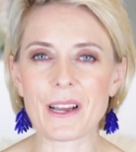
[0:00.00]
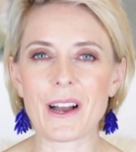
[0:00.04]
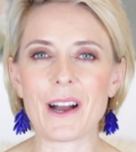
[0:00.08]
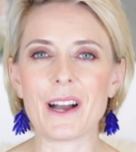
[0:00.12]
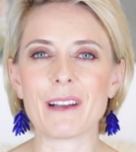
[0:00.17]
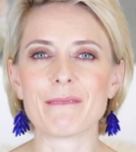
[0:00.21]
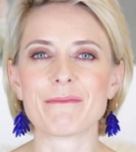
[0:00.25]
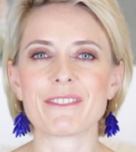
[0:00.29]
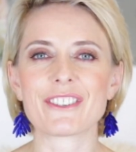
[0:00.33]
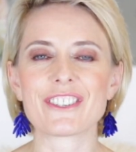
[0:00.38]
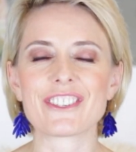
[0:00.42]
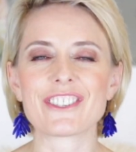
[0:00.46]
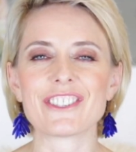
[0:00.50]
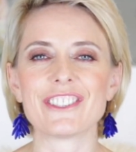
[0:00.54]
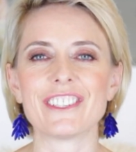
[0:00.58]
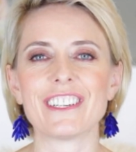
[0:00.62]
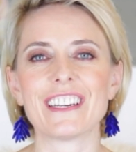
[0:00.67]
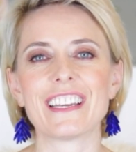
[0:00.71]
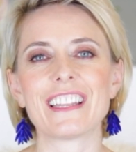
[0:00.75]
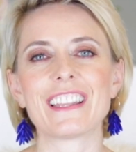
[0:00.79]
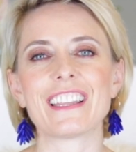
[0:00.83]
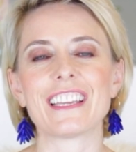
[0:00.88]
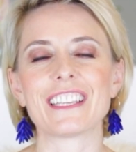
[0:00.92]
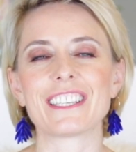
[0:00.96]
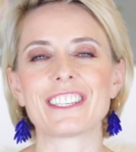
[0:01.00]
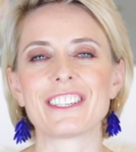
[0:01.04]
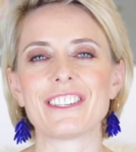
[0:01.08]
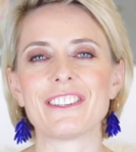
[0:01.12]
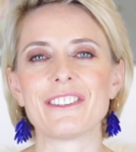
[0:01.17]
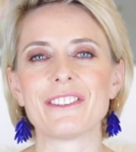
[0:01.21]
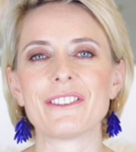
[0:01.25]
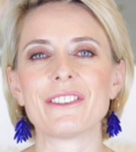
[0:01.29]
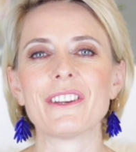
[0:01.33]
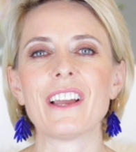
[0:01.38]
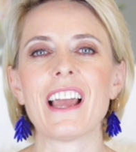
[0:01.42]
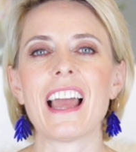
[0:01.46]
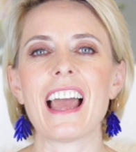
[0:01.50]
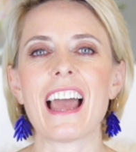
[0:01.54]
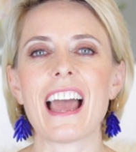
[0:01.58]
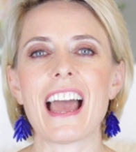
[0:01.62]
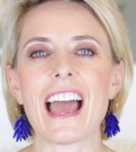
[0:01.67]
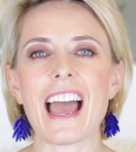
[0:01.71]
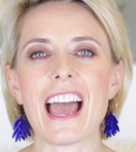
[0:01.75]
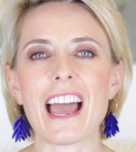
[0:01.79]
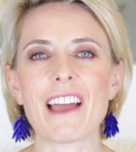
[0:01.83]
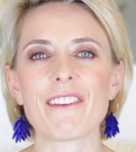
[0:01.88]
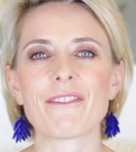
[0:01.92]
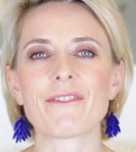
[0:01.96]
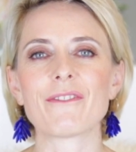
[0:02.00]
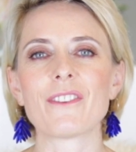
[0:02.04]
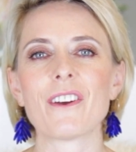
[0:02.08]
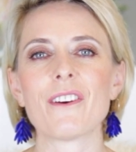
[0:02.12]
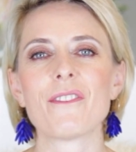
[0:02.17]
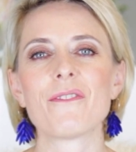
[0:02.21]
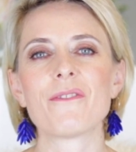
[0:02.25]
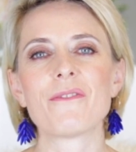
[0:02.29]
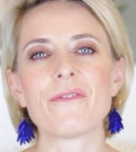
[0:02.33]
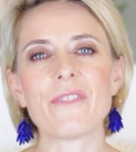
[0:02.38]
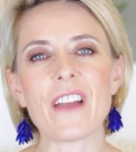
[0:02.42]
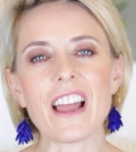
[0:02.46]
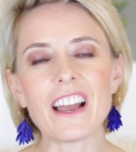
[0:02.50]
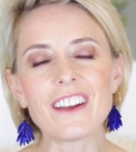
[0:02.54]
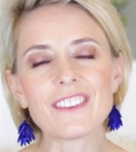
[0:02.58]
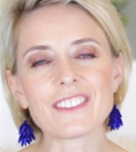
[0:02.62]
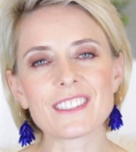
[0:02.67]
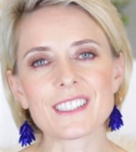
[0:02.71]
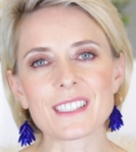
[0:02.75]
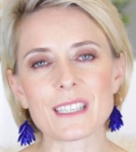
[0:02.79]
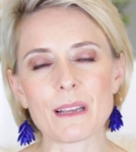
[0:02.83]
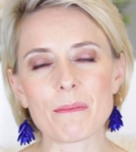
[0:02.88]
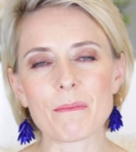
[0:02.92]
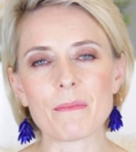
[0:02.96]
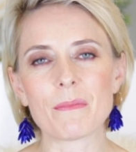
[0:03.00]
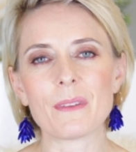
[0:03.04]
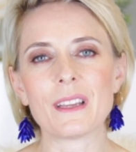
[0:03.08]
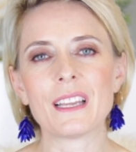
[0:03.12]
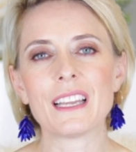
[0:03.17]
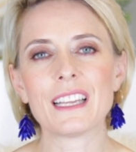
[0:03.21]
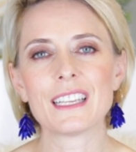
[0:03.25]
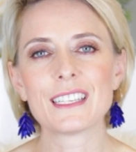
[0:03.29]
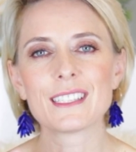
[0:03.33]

I'm sure that you have found some